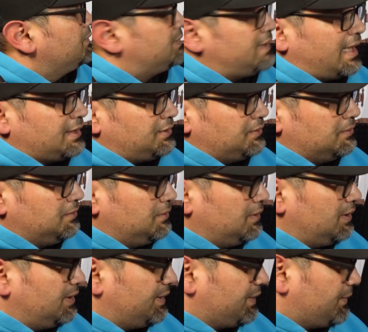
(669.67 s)
statue,
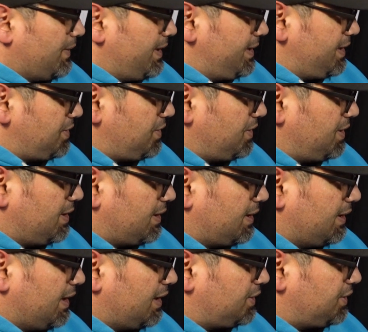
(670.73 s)
a great addition to the
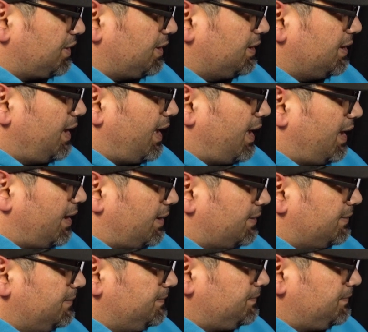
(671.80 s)
collection, and